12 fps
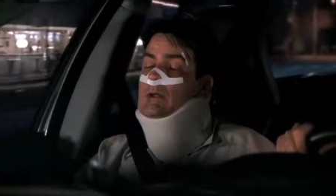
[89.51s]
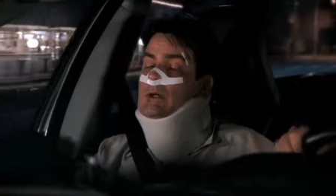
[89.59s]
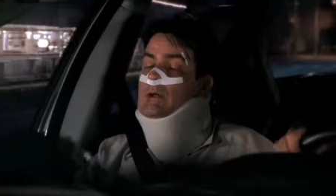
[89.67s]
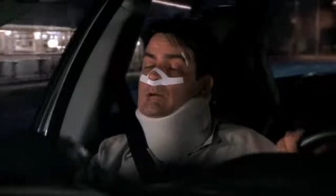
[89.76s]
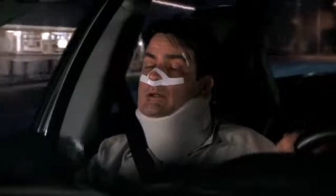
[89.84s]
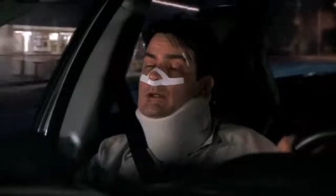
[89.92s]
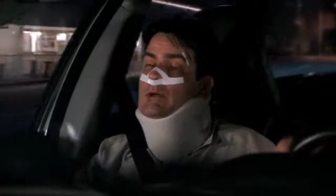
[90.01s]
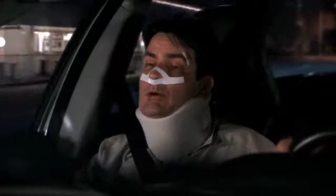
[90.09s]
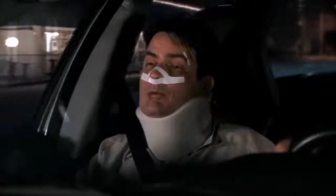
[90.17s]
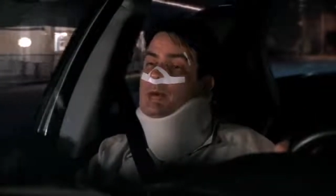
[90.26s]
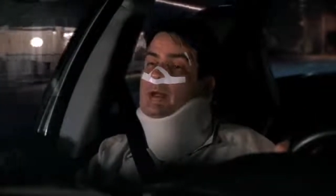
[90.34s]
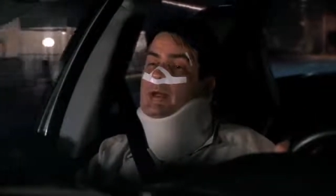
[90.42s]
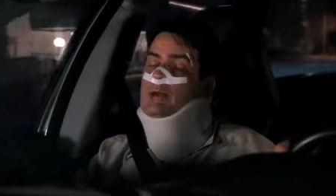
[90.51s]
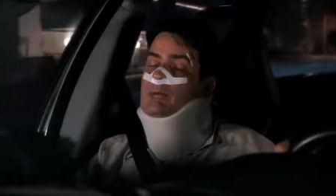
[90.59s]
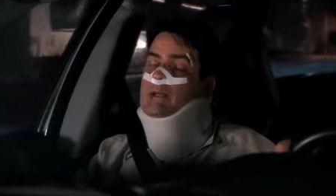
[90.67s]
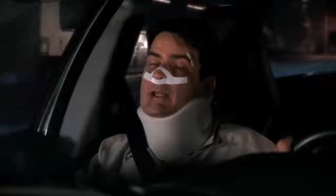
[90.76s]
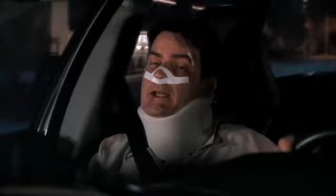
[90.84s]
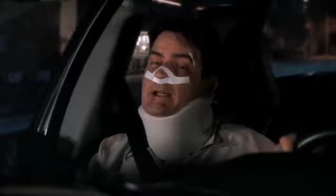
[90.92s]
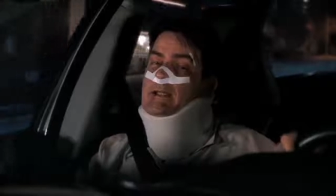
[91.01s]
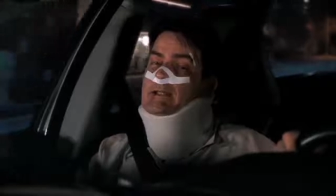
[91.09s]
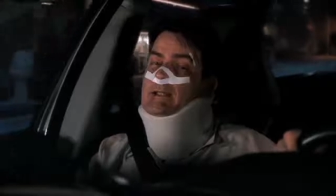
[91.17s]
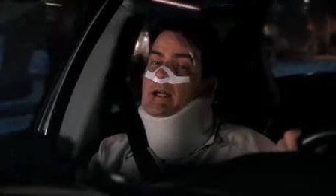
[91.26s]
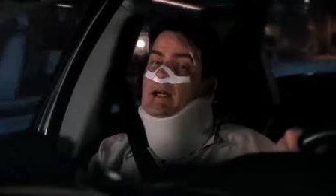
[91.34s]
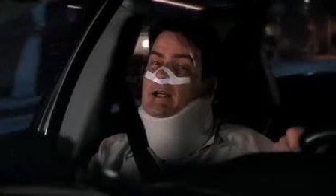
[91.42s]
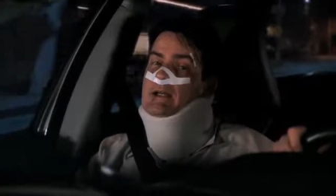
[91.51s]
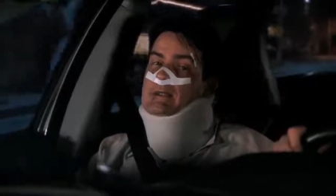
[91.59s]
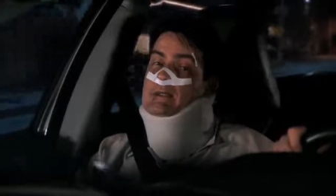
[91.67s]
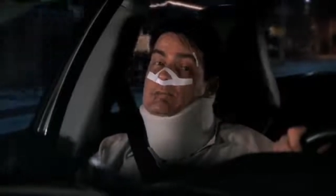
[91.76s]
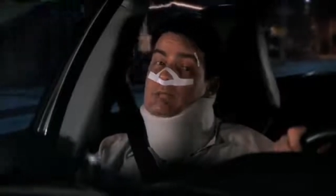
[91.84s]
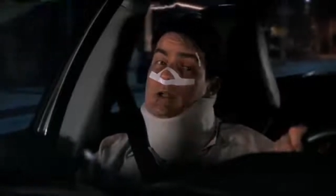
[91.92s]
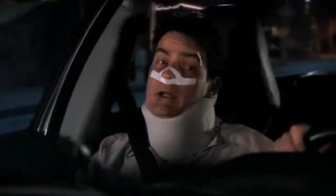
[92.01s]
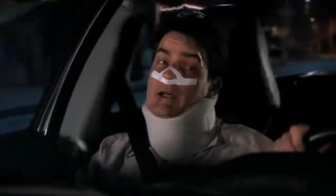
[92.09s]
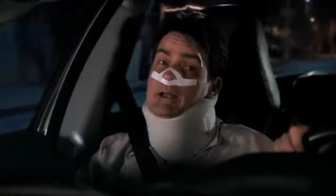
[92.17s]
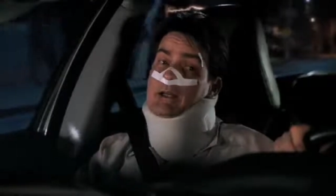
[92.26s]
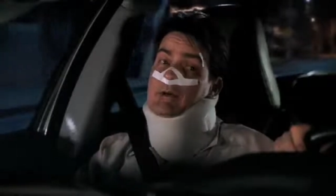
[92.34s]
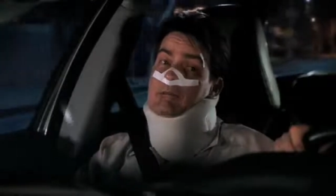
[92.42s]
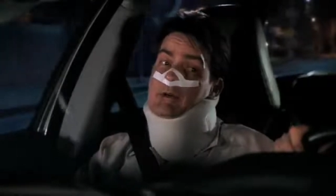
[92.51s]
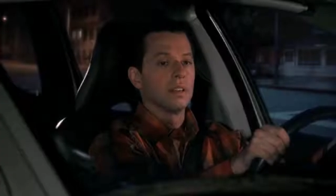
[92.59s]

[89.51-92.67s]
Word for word: I was hoping it would get in his eyes and blind him.